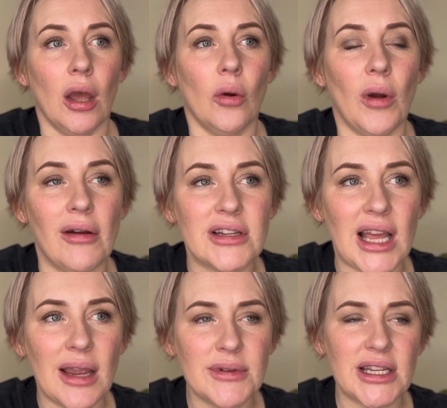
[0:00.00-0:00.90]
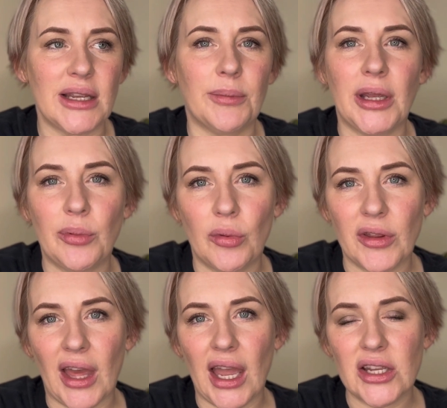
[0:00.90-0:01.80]
Whereas I'm seeing people with
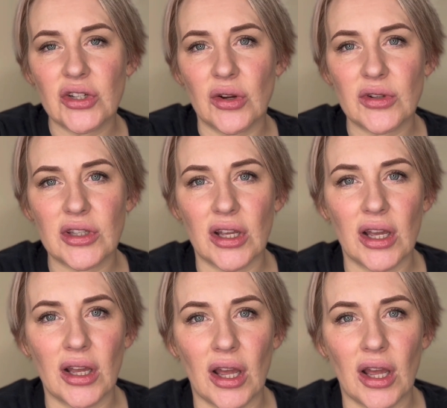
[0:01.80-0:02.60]
hair strokes that